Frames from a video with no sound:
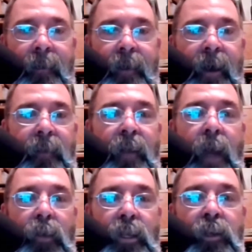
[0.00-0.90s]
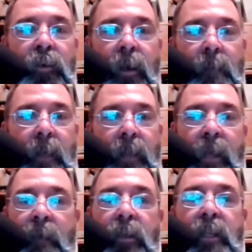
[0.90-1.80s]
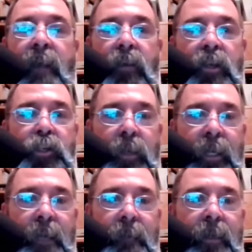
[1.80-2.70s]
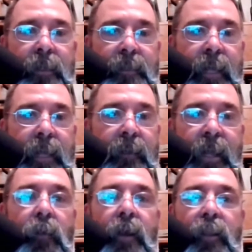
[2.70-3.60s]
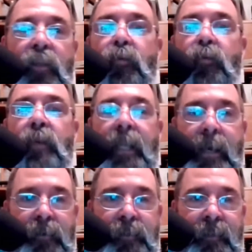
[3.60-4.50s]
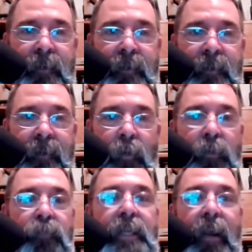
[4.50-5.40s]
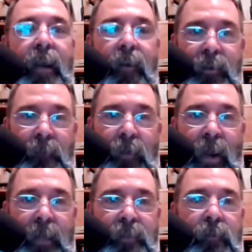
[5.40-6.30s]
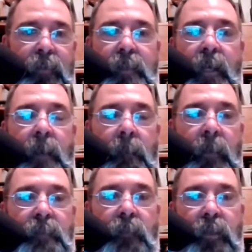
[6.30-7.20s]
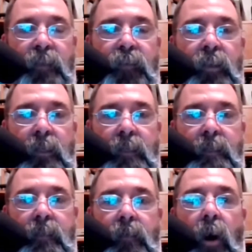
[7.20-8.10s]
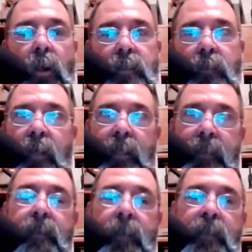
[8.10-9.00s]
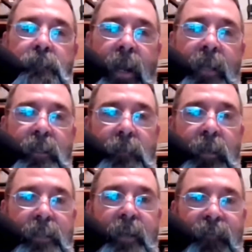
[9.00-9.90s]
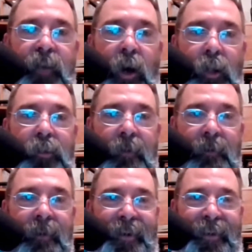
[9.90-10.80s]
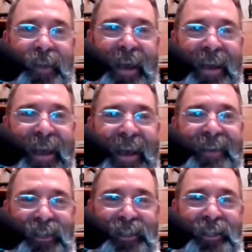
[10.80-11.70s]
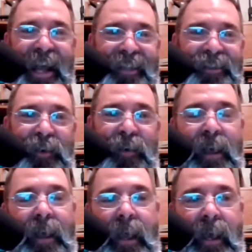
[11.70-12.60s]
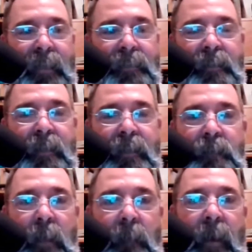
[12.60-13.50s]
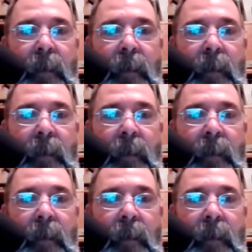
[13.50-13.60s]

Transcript: and not renew it, and they would never issue it again because they want 3 letters or 3 character brands. So it's much more difficult to alter. Well, this brand is pretty tough to alter, as it stands. So, and it's, it's part